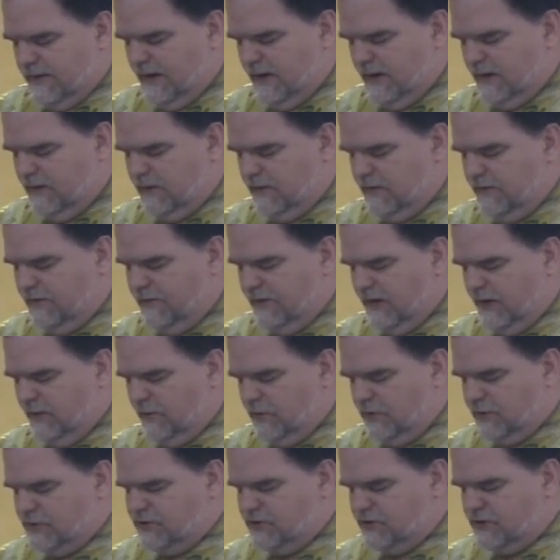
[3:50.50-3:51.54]
Now there
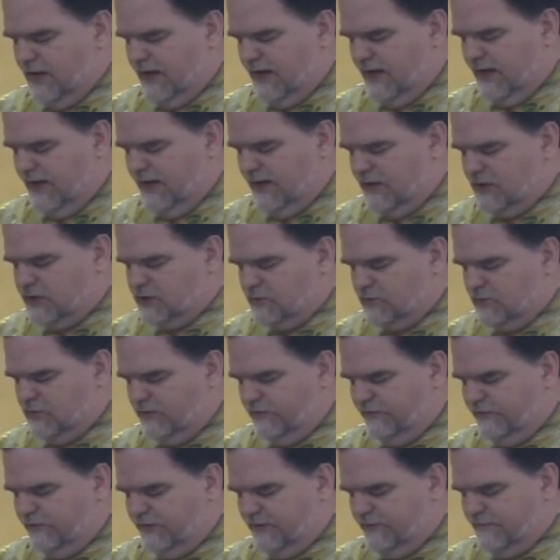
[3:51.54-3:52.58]
were staying at
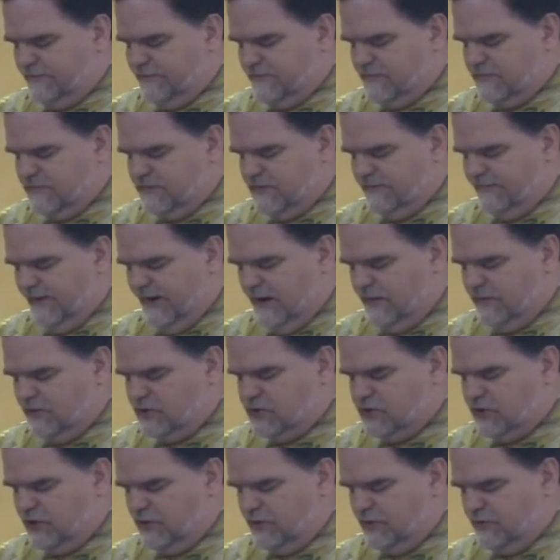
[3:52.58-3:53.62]
Jerusalem devout
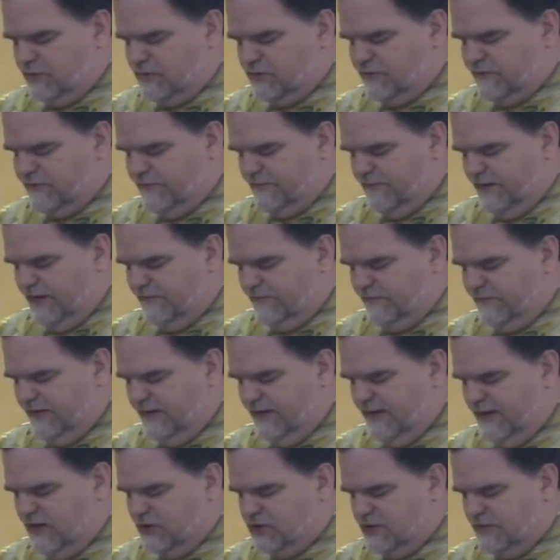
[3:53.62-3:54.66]
Jews from every
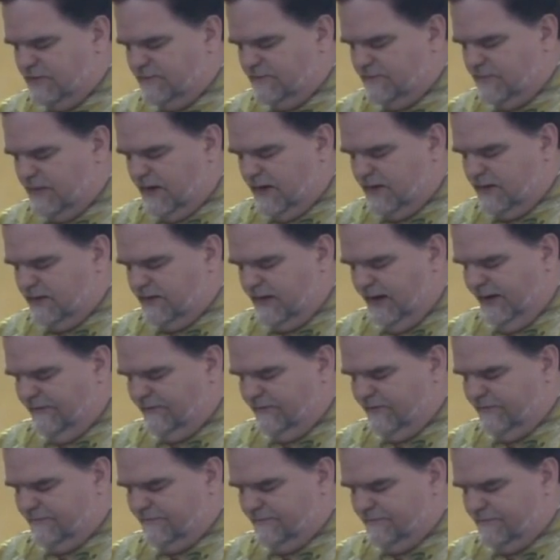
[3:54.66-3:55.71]
nation under
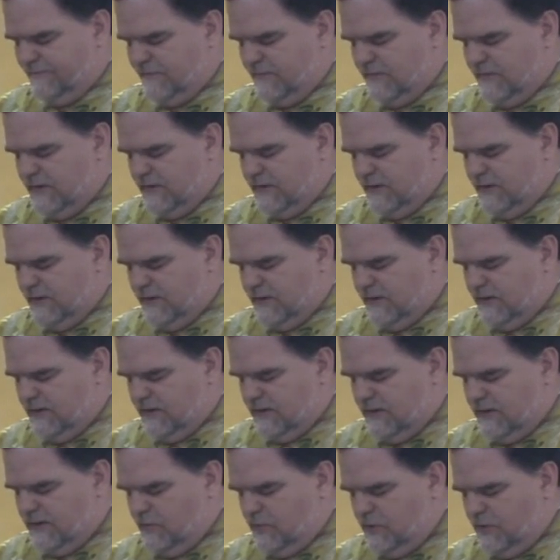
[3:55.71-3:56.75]
heaven.
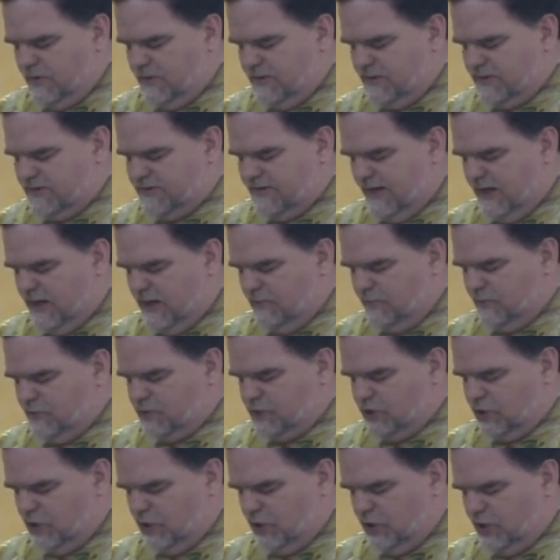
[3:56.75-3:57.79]
And when this sound
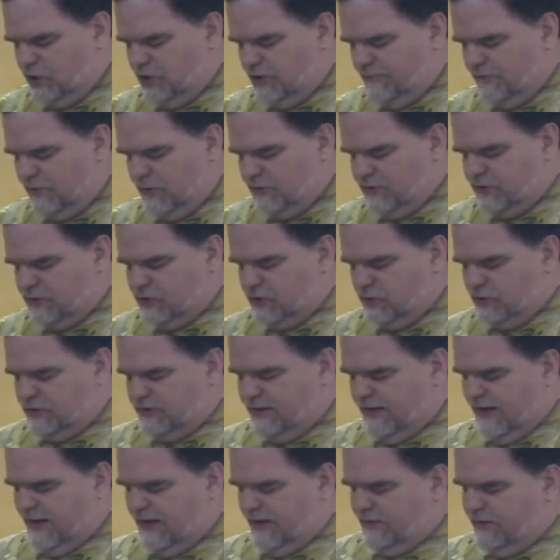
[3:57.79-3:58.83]
was heard, the multitude
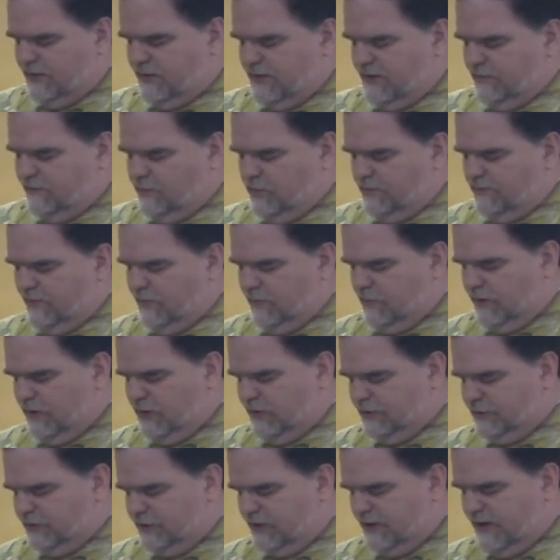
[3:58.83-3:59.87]
gathered and were
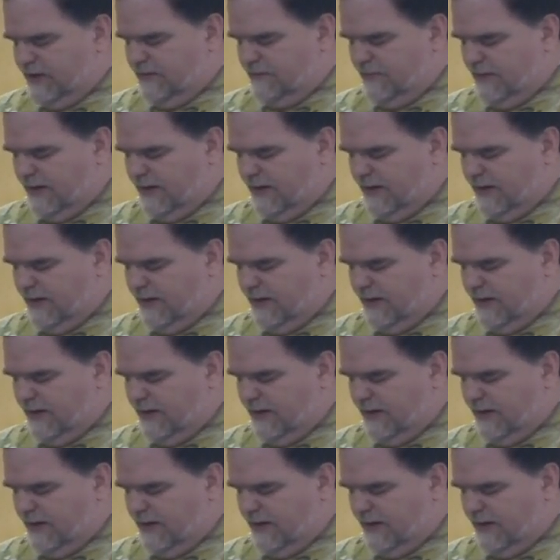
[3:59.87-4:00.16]
bewildered in